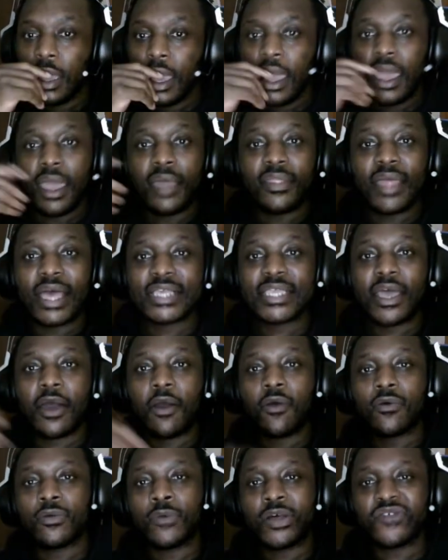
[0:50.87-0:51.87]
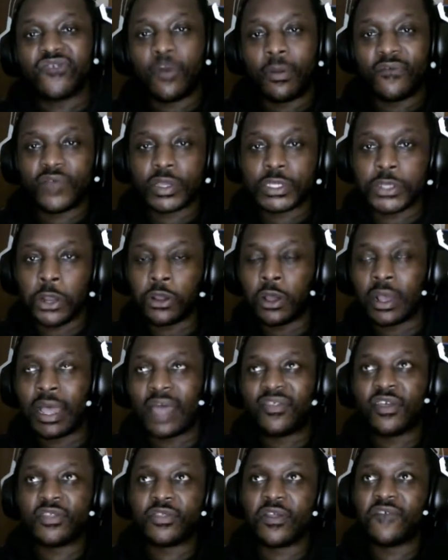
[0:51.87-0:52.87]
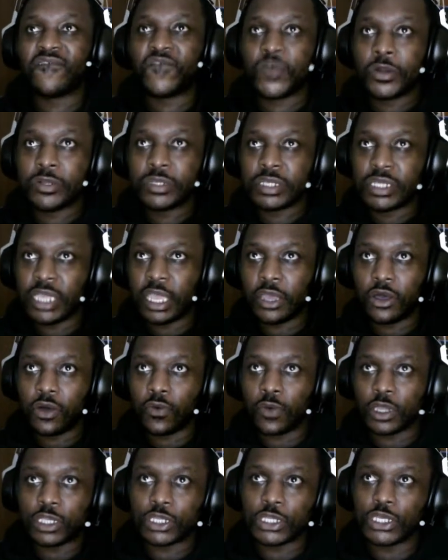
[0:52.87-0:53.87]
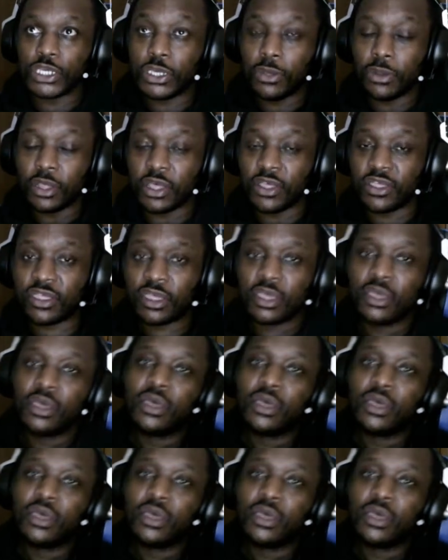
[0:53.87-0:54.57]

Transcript: And that's how it was for Perfect Circle. 'Cause I think their first single was Judas,